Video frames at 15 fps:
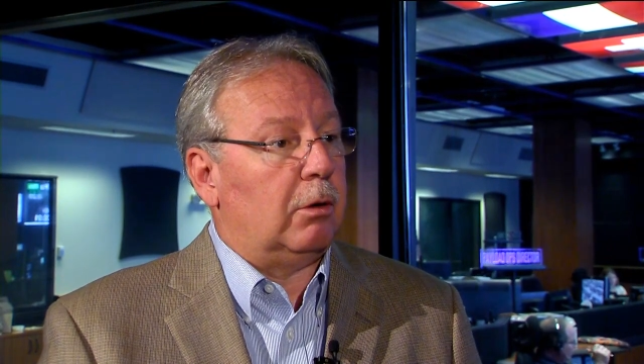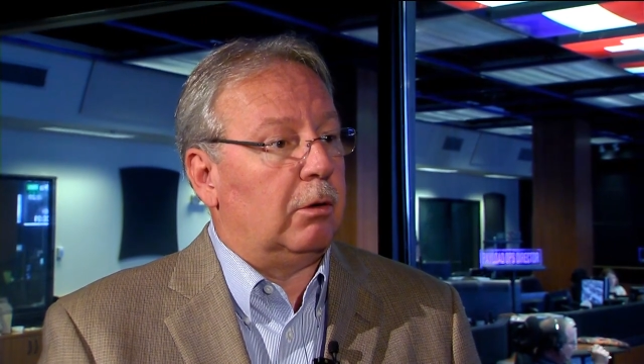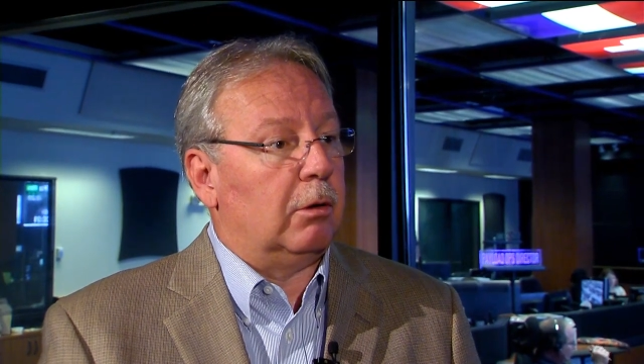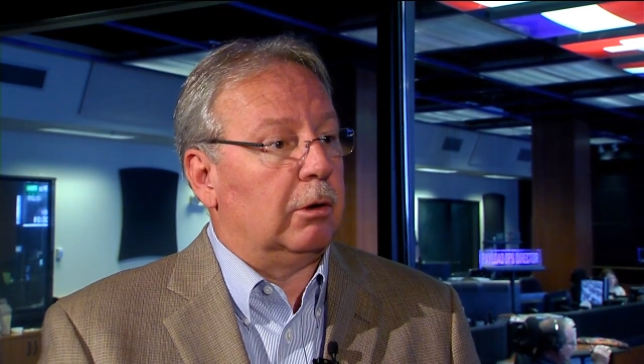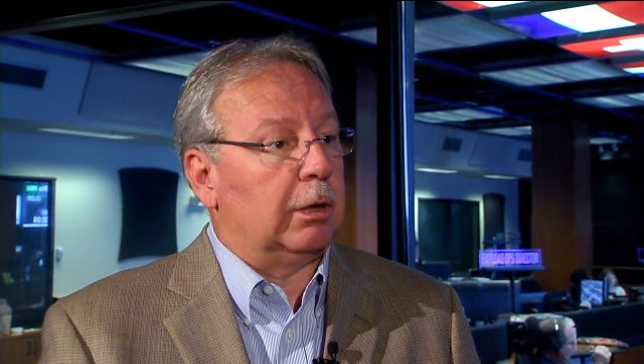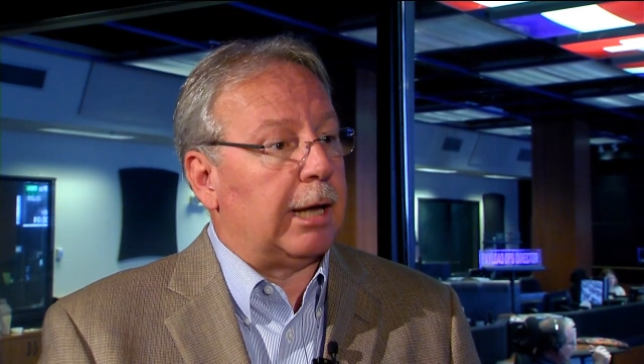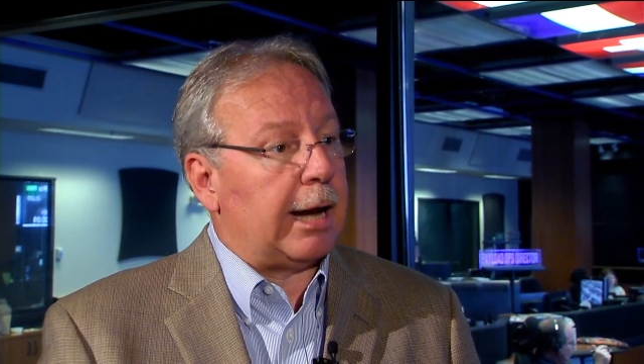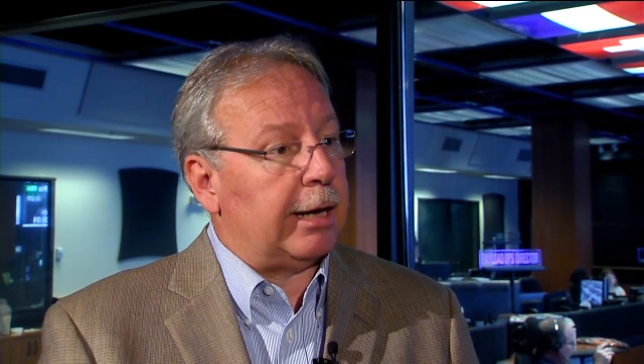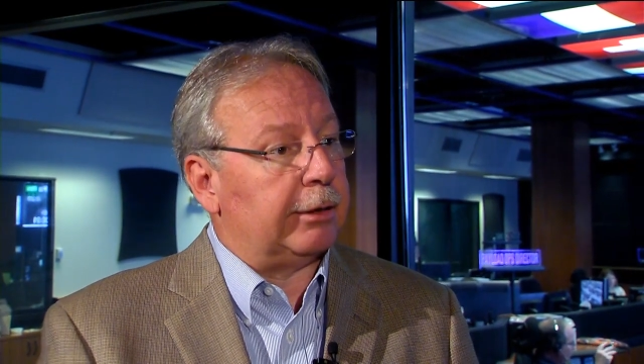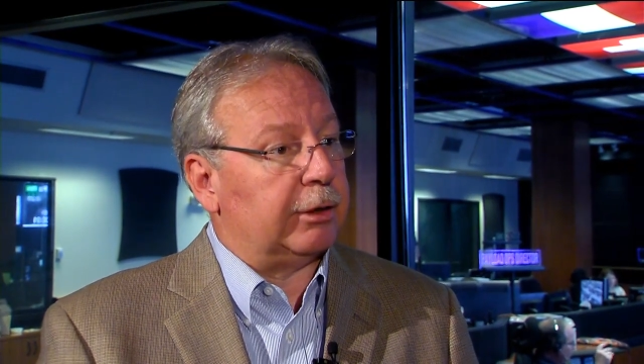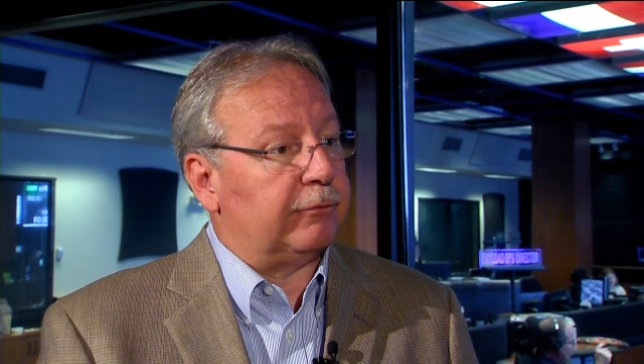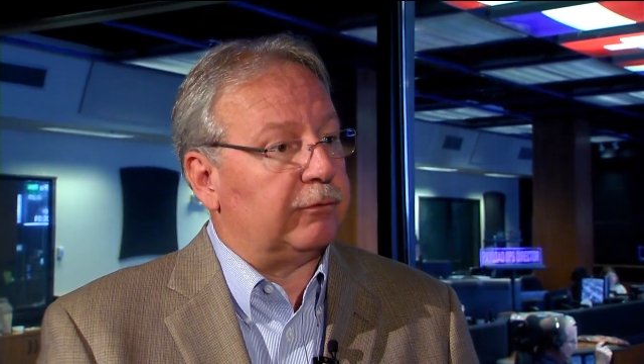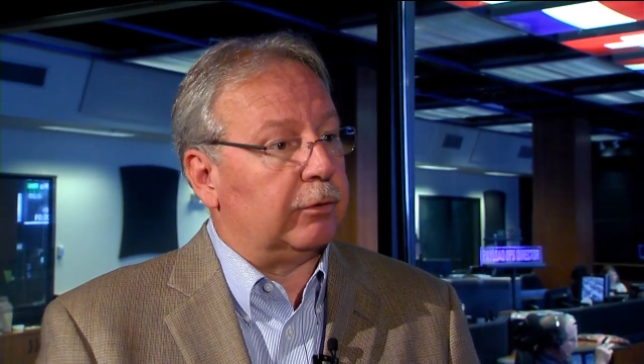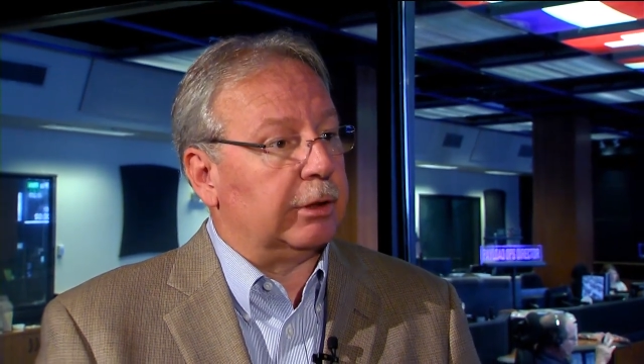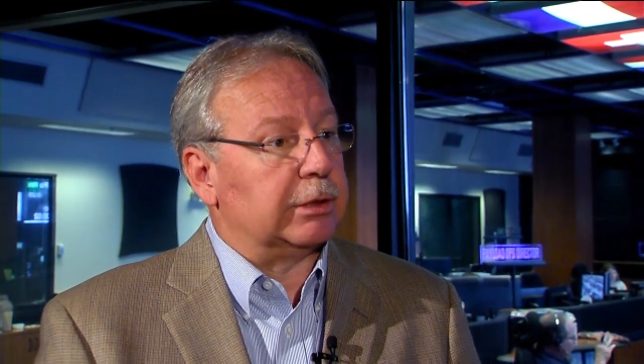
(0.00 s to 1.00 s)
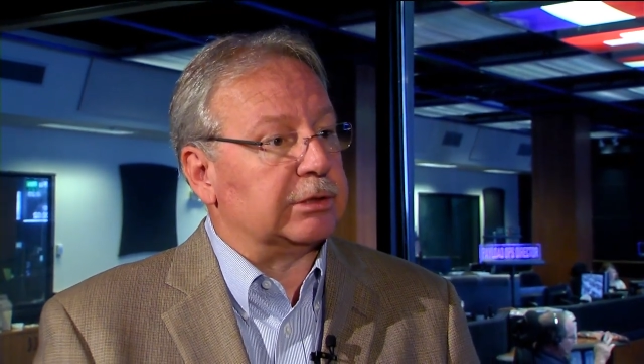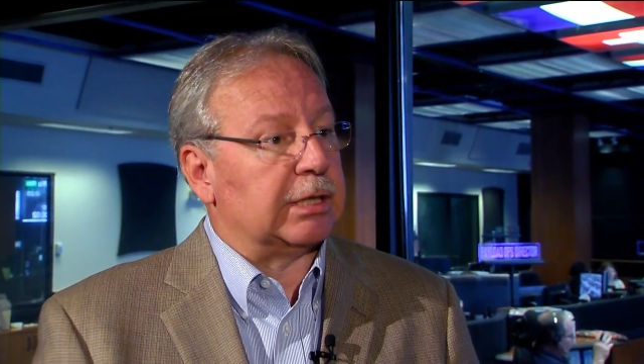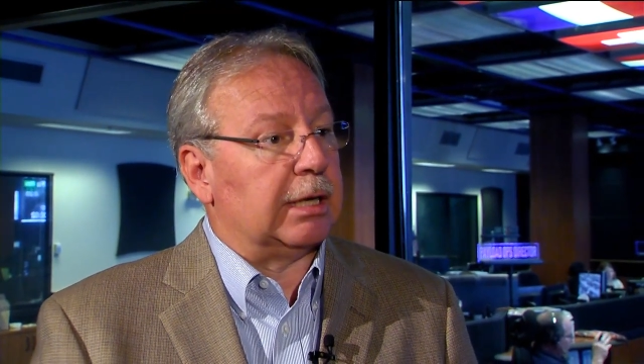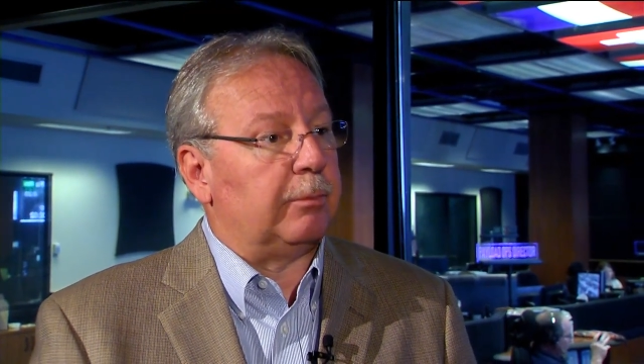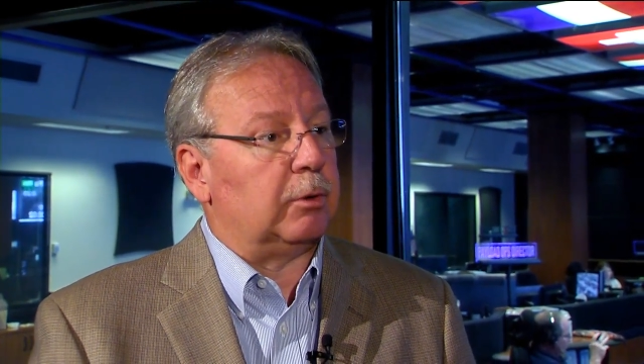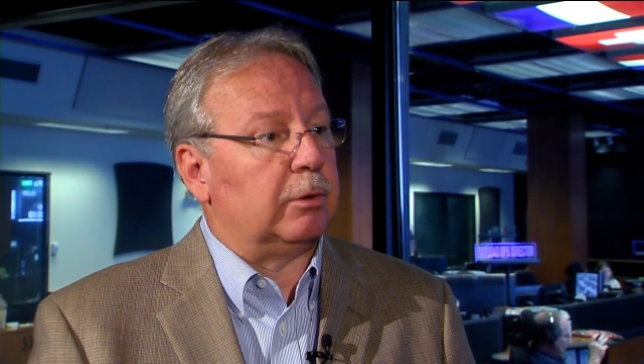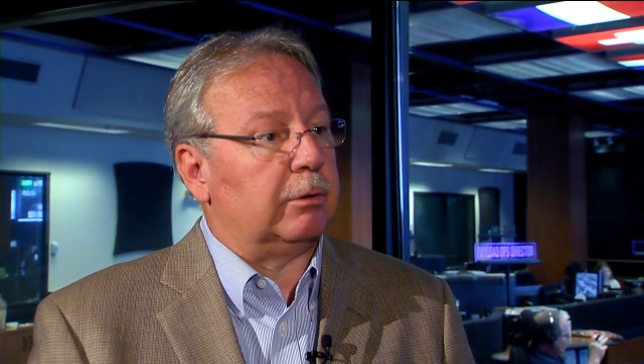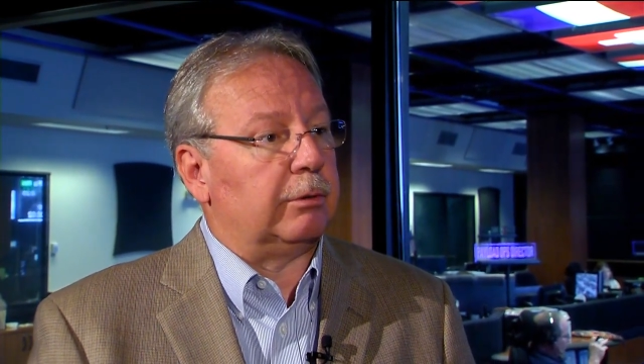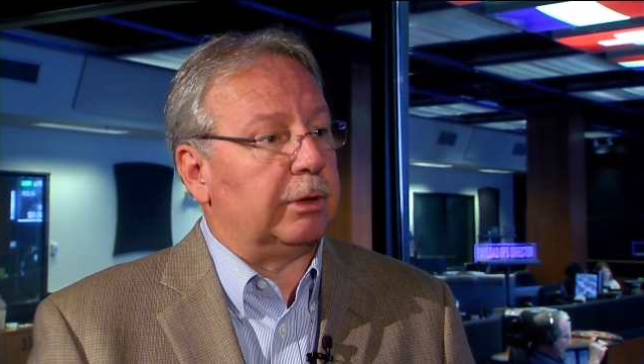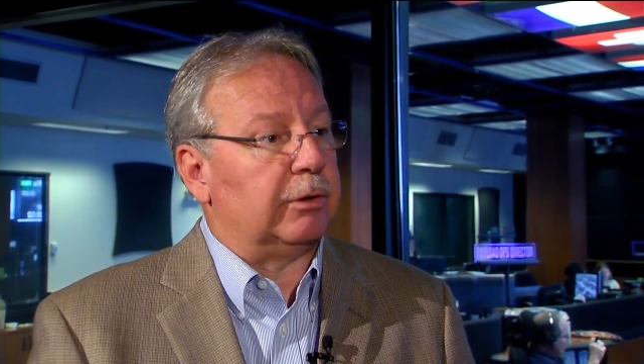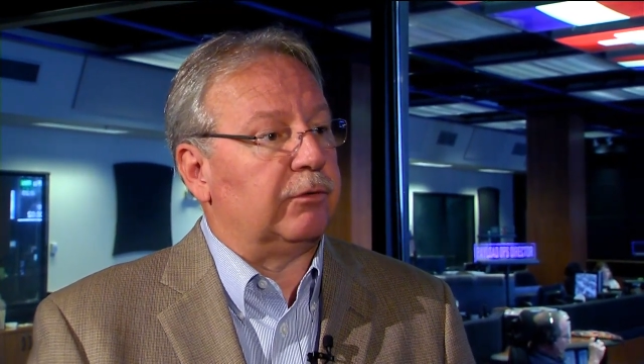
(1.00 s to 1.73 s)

or lighter, for example,